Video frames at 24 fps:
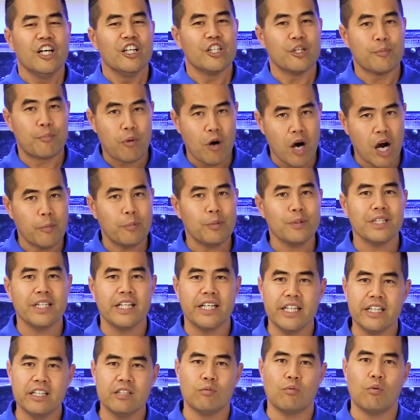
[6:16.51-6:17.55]
The properly
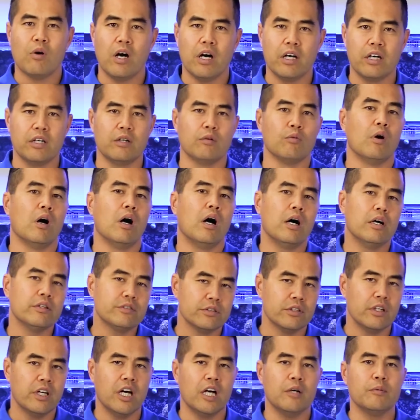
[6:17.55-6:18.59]
heated water will
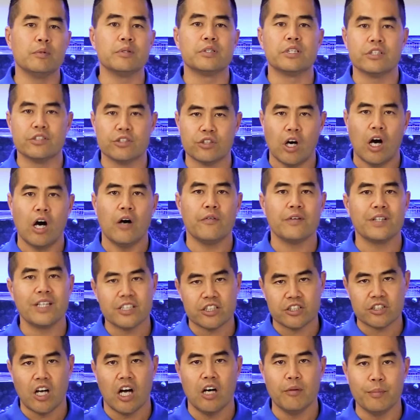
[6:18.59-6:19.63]
also help with dissolving the
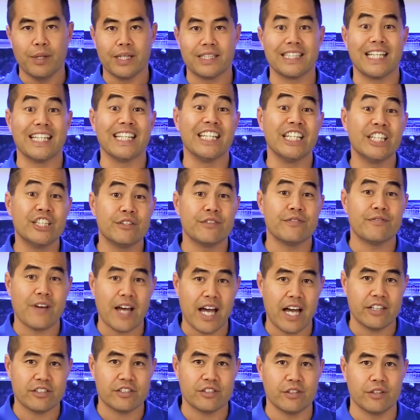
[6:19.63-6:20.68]
salt mix a little
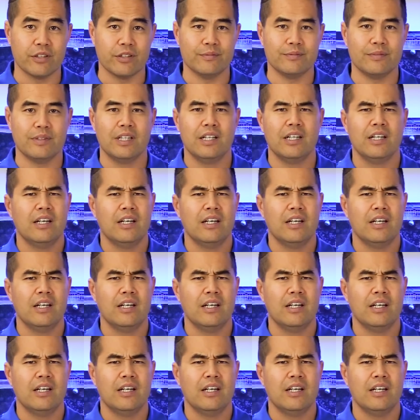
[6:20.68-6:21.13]
faster.